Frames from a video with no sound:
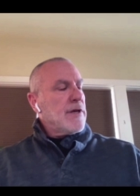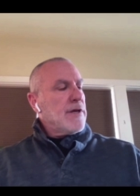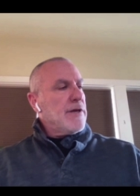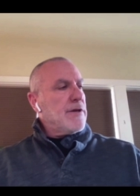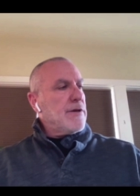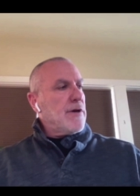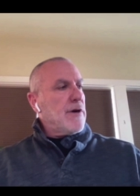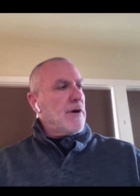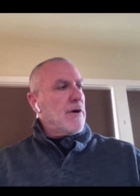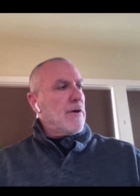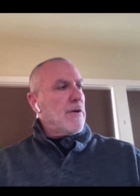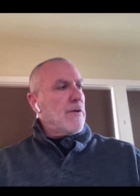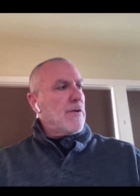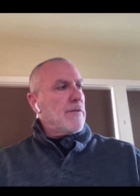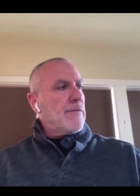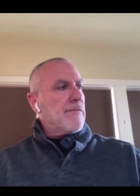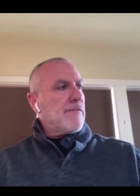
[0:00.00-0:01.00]
When
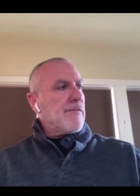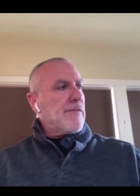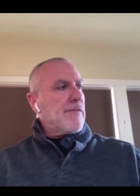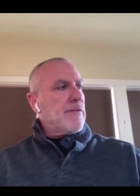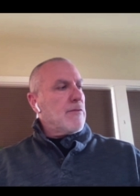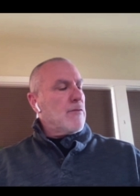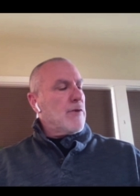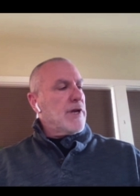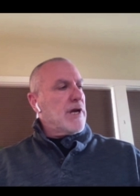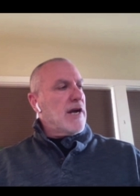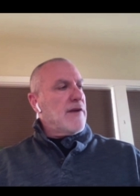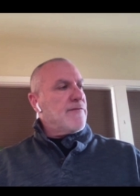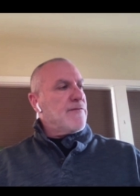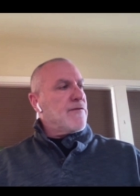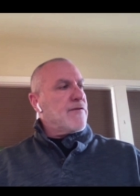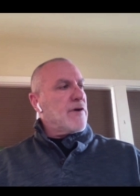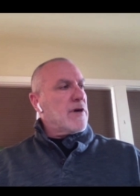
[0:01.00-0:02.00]
I
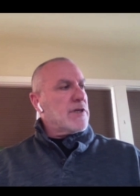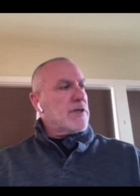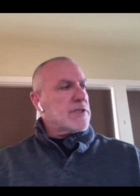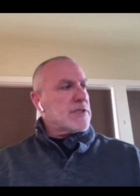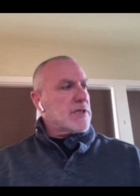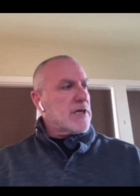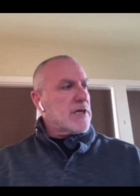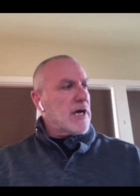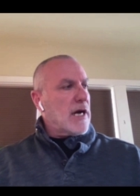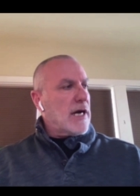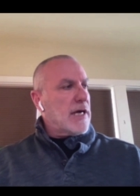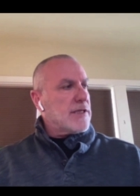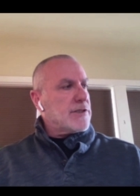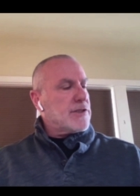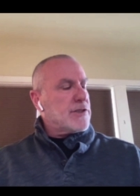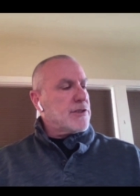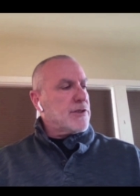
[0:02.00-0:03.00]
first got
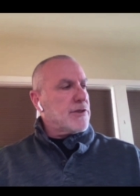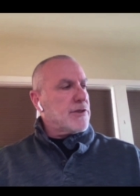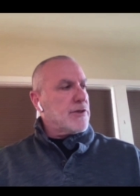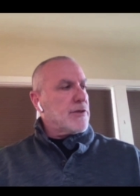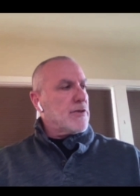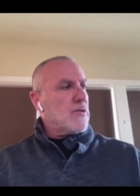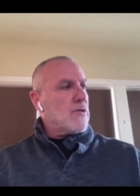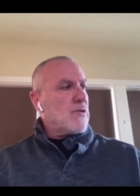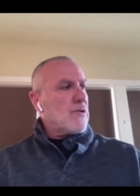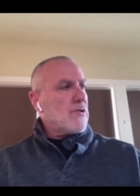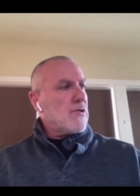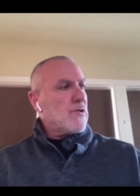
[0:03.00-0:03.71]
to